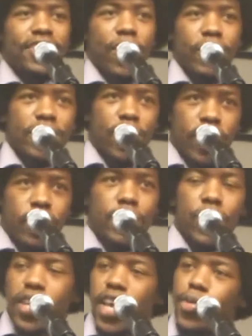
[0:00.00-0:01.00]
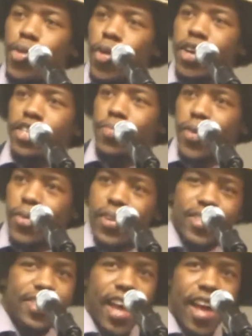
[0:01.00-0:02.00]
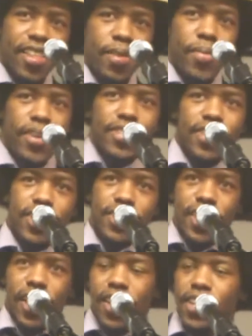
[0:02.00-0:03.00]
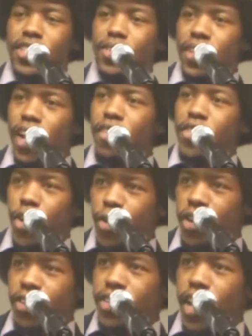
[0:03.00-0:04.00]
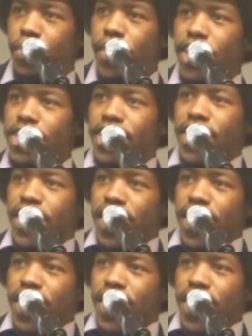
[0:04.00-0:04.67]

So showing up to a gig with one spoon is not the bee's knees, not unless you love yogurt that much.